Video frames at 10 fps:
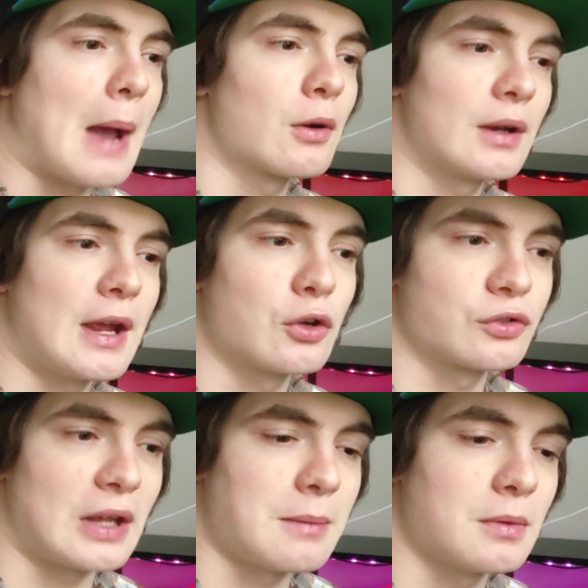I'm good at
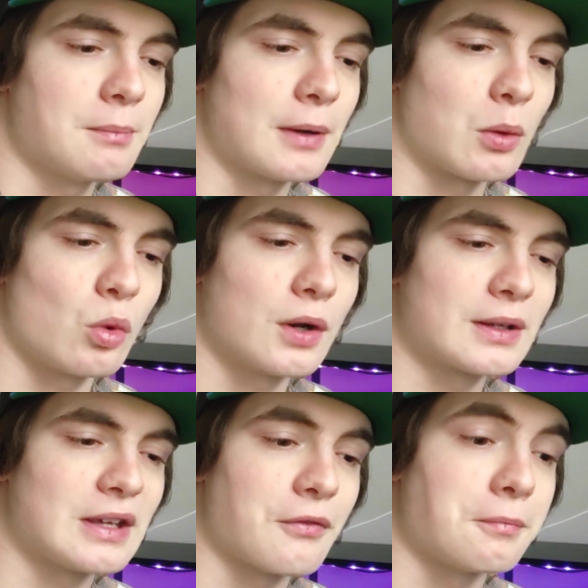entertainment, but I
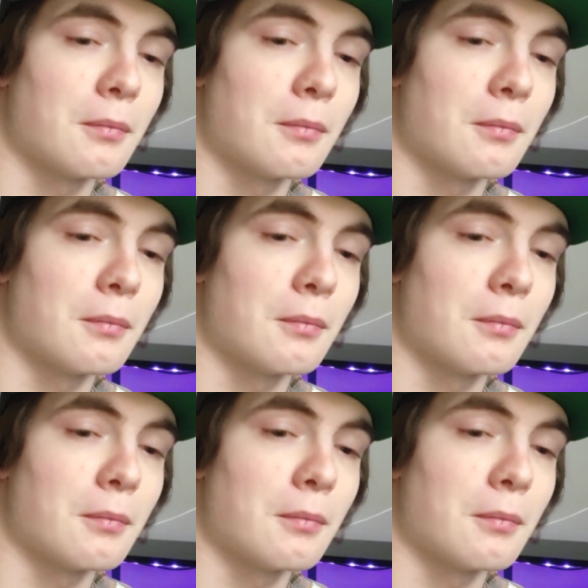want to give